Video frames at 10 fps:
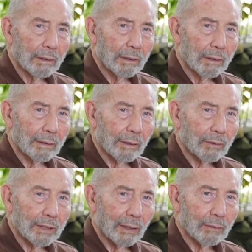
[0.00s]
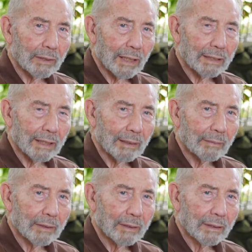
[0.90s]
around town at that time,
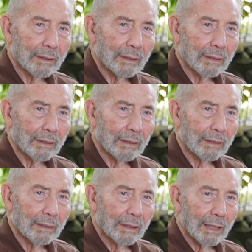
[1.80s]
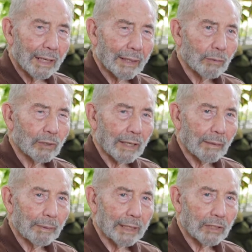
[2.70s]
and there was other
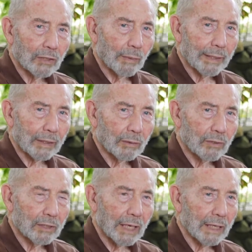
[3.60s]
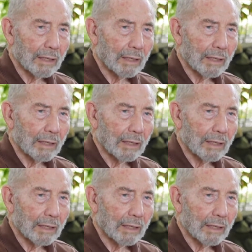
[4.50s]
places where they could stay.